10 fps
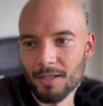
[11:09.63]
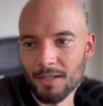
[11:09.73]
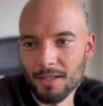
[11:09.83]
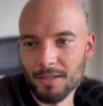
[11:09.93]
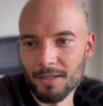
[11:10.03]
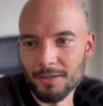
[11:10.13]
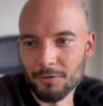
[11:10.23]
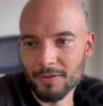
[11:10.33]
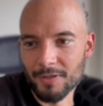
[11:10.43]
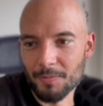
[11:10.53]
And then
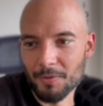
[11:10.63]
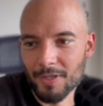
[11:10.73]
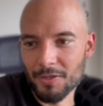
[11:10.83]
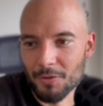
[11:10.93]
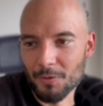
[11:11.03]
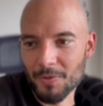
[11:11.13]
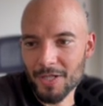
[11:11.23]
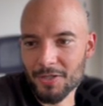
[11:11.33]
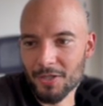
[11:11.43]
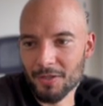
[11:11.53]
addressing potential
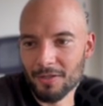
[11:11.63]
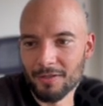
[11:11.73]
objection.